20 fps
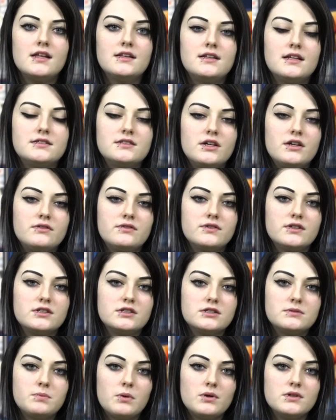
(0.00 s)
That's all for your
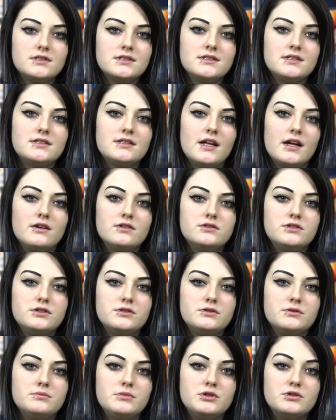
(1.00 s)
sports. Now
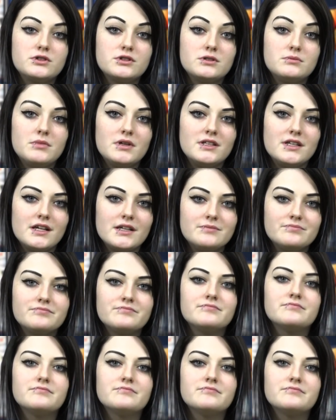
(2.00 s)
to Musical Monday.